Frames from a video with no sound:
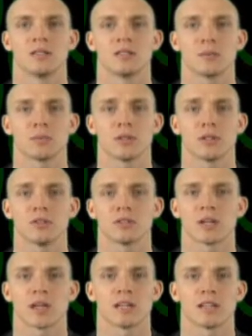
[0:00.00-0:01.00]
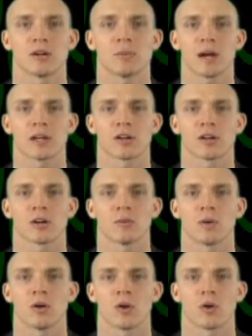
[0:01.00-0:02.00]
Simply use a nearby
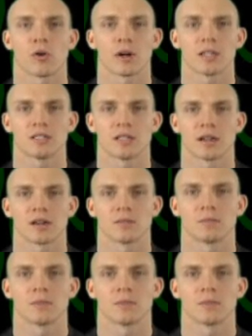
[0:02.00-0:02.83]
curb or a stair.